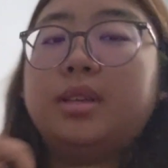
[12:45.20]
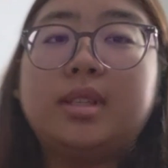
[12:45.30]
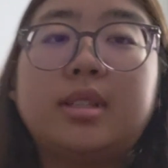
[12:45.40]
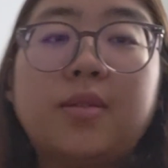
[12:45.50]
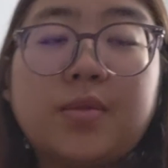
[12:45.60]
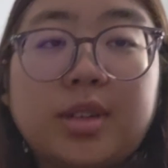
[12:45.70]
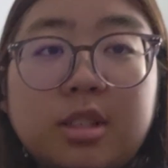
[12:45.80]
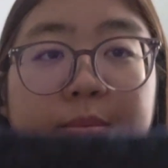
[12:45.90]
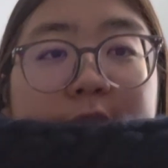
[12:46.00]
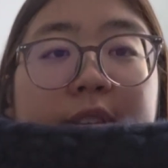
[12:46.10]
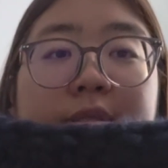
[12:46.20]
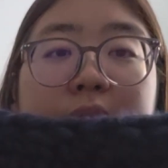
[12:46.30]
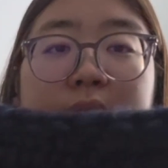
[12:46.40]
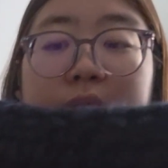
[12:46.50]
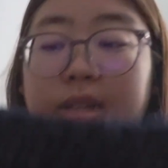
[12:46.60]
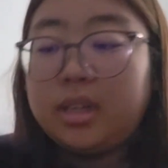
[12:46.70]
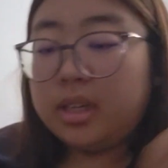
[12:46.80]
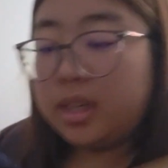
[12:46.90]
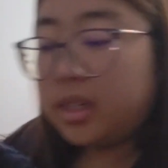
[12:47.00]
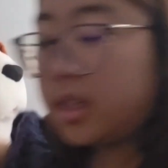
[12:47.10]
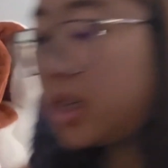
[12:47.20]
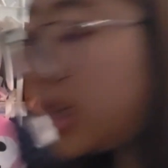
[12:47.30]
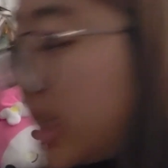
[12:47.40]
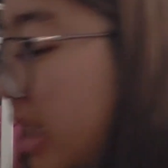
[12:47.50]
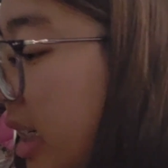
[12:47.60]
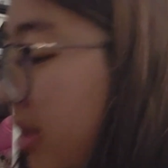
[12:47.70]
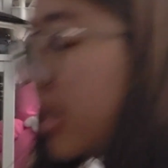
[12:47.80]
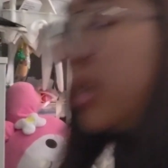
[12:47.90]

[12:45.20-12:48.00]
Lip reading: This is the first panel. I said I was